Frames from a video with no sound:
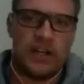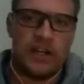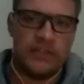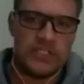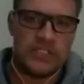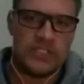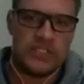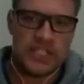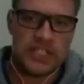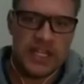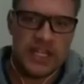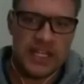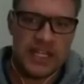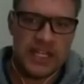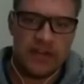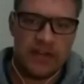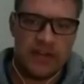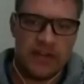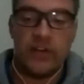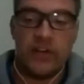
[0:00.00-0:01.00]
verse 8,
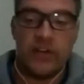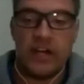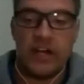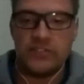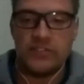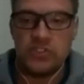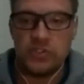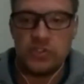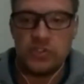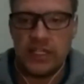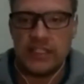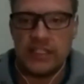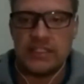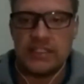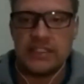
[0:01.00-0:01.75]
5 to 8.